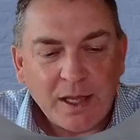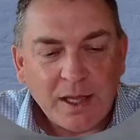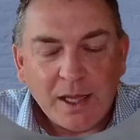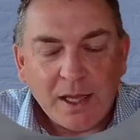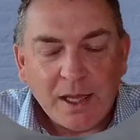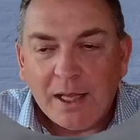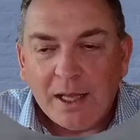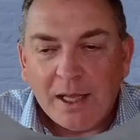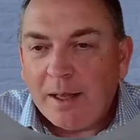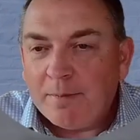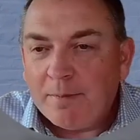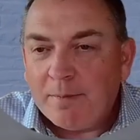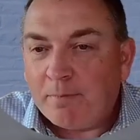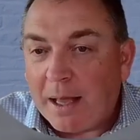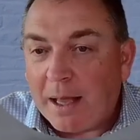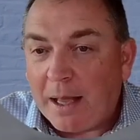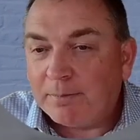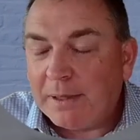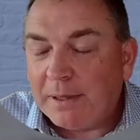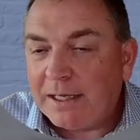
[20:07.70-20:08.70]
But
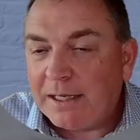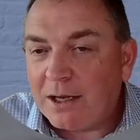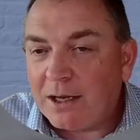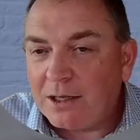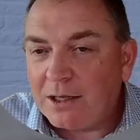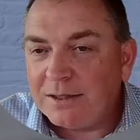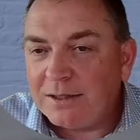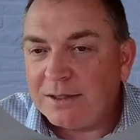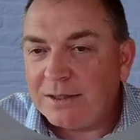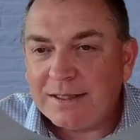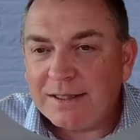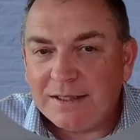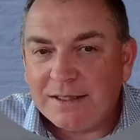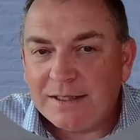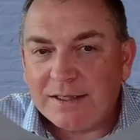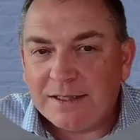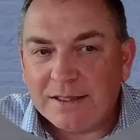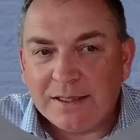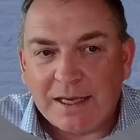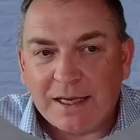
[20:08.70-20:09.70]
because this is,
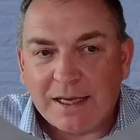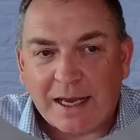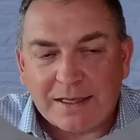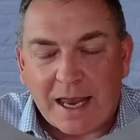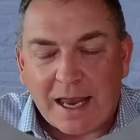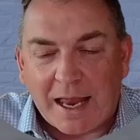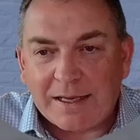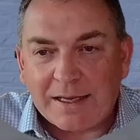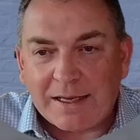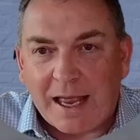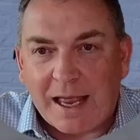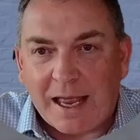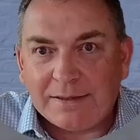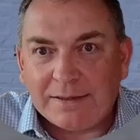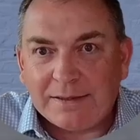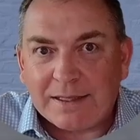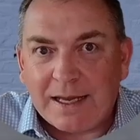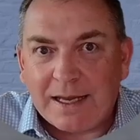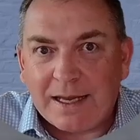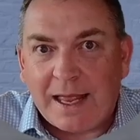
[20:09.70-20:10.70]
and as
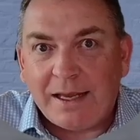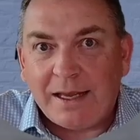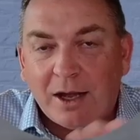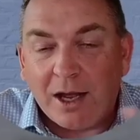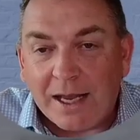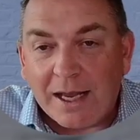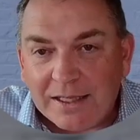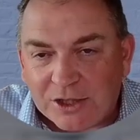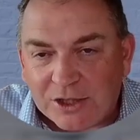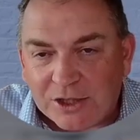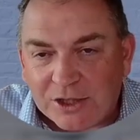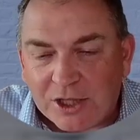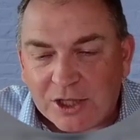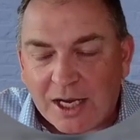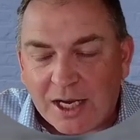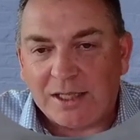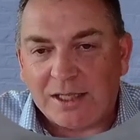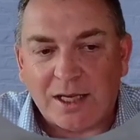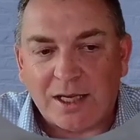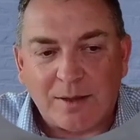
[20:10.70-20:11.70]
AI is changing
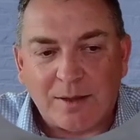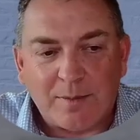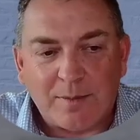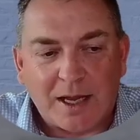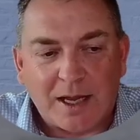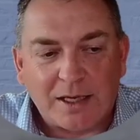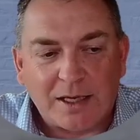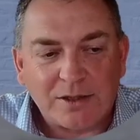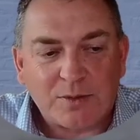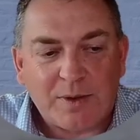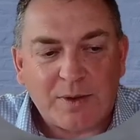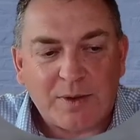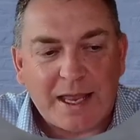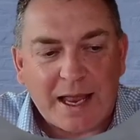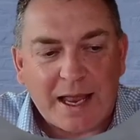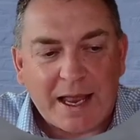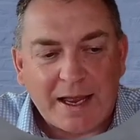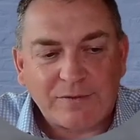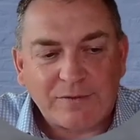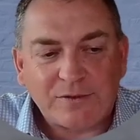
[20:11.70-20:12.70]
so much, we have
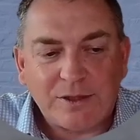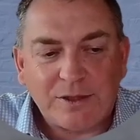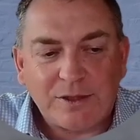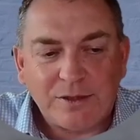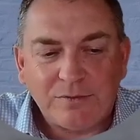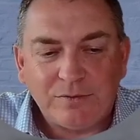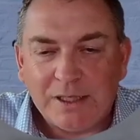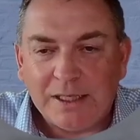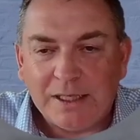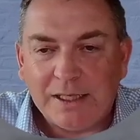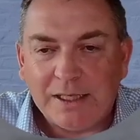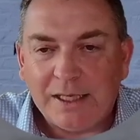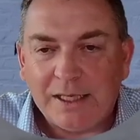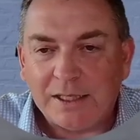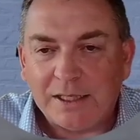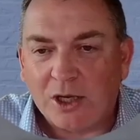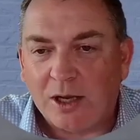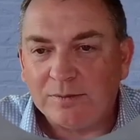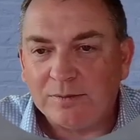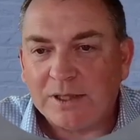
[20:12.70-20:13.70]
to really
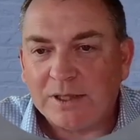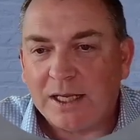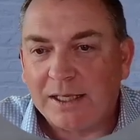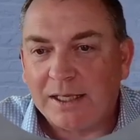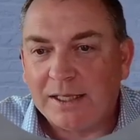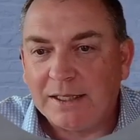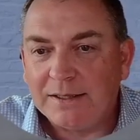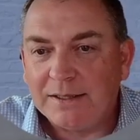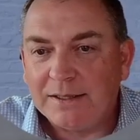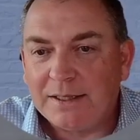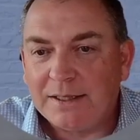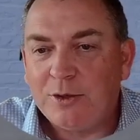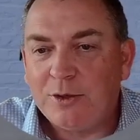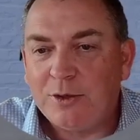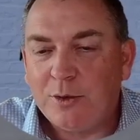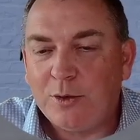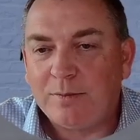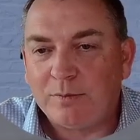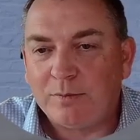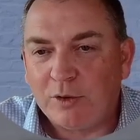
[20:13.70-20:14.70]
adopt a continuous
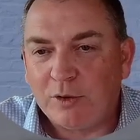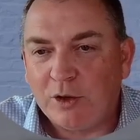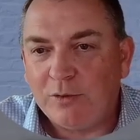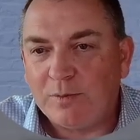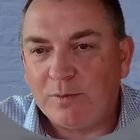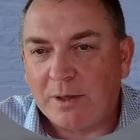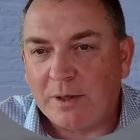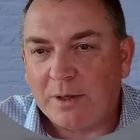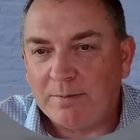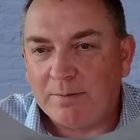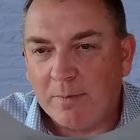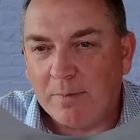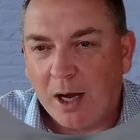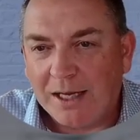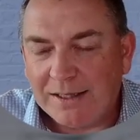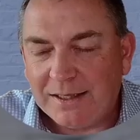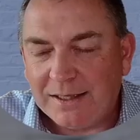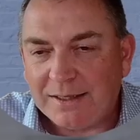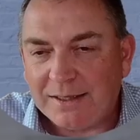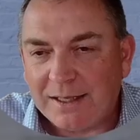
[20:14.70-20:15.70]
improvement
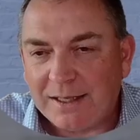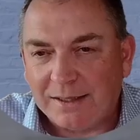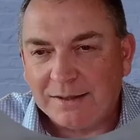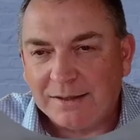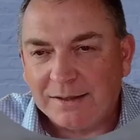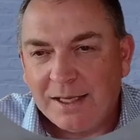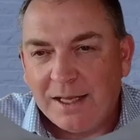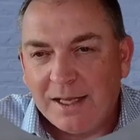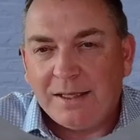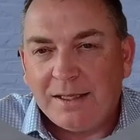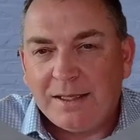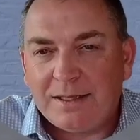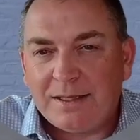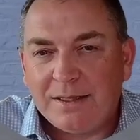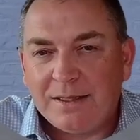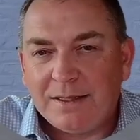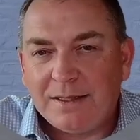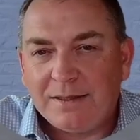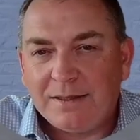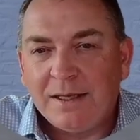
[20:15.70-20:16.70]
mindset. This is
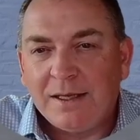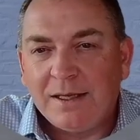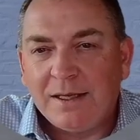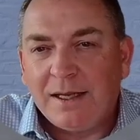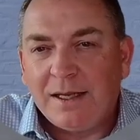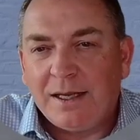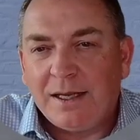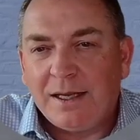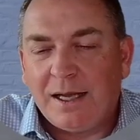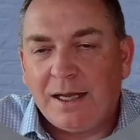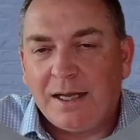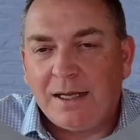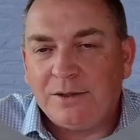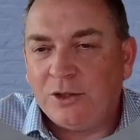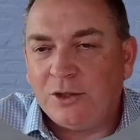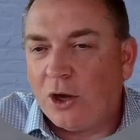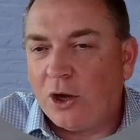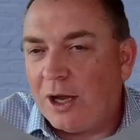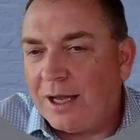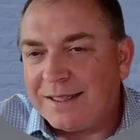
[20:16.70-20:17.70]
not
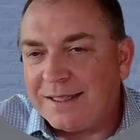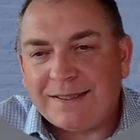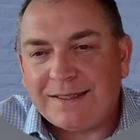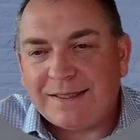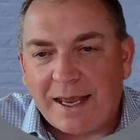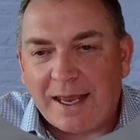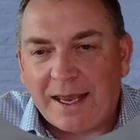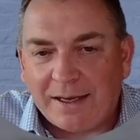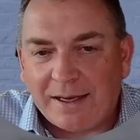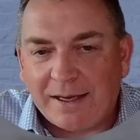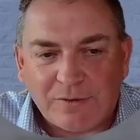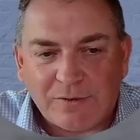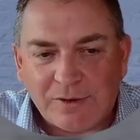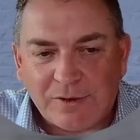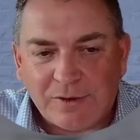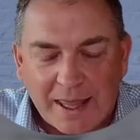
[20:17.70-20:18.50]
a set and forget.